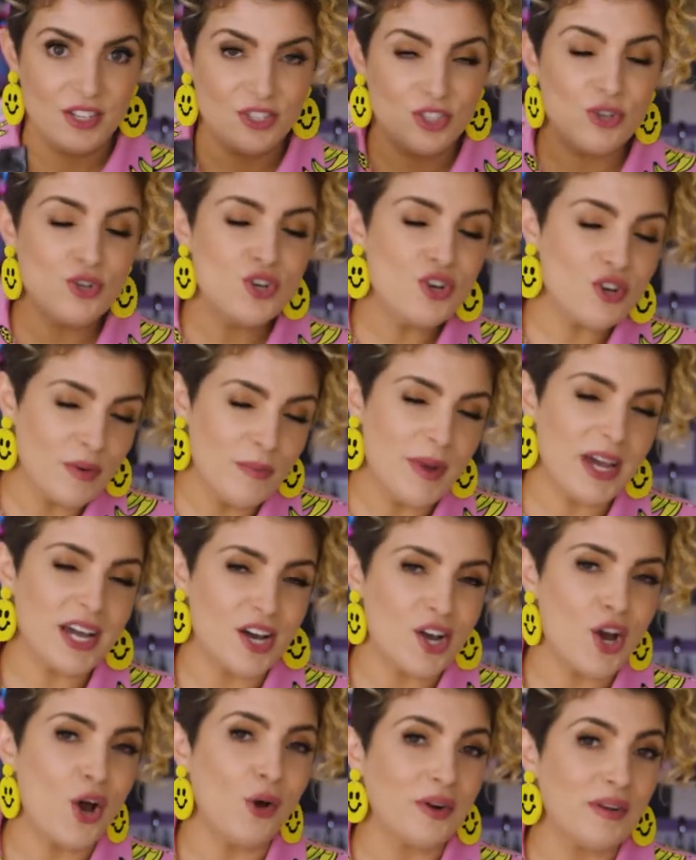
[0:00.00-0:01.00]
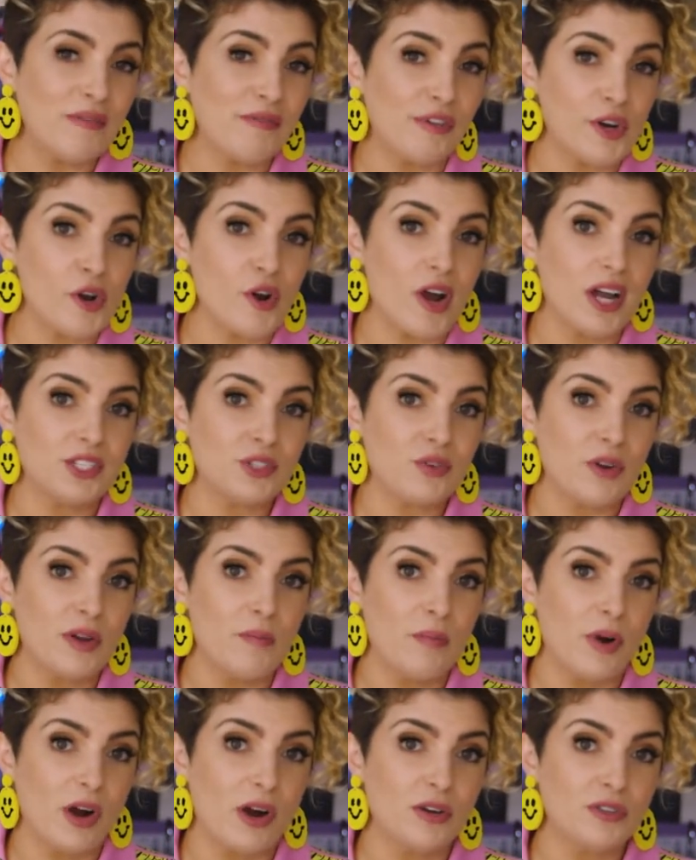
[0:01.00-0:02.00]
So you can make a coating for your ice cream
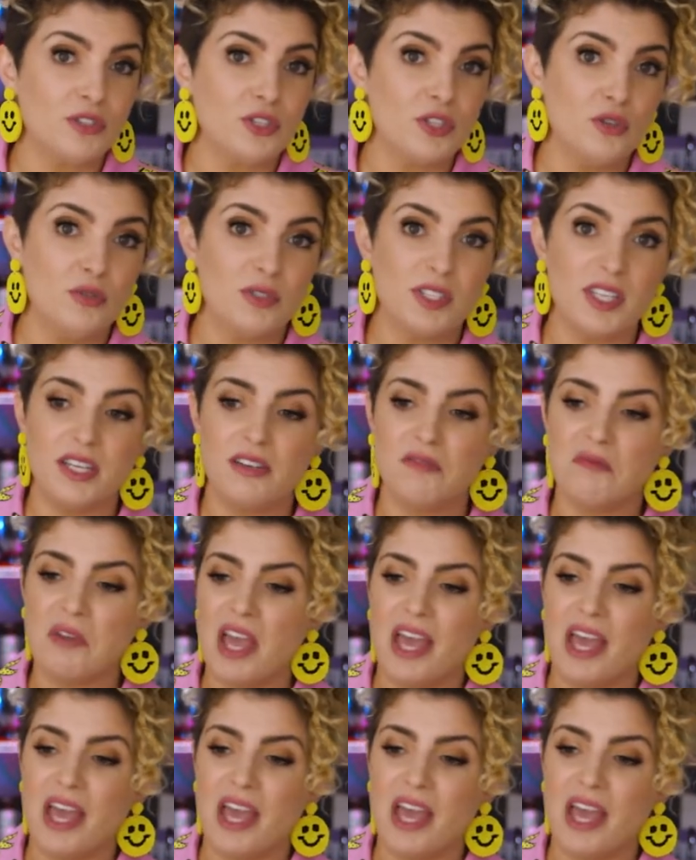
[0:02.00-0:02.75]
bars using